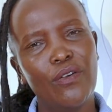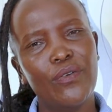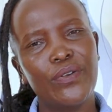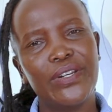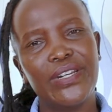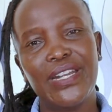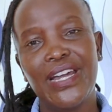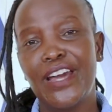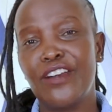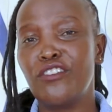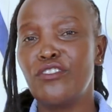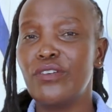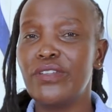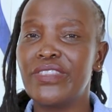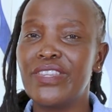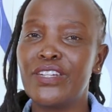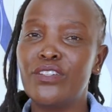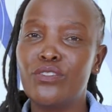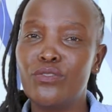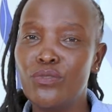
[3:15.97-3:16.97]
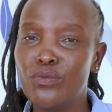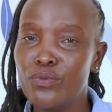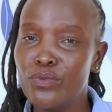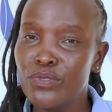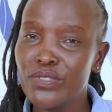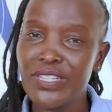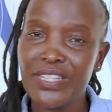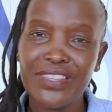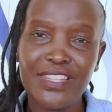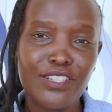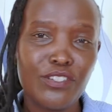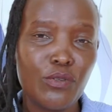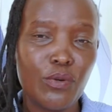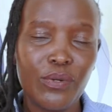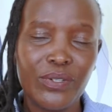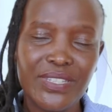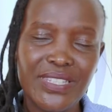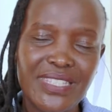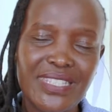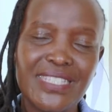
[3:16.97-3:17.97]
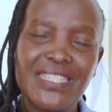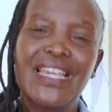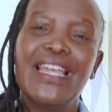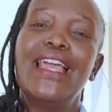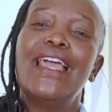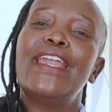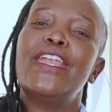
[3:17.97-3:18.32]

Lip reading: on the do's and the don'ts.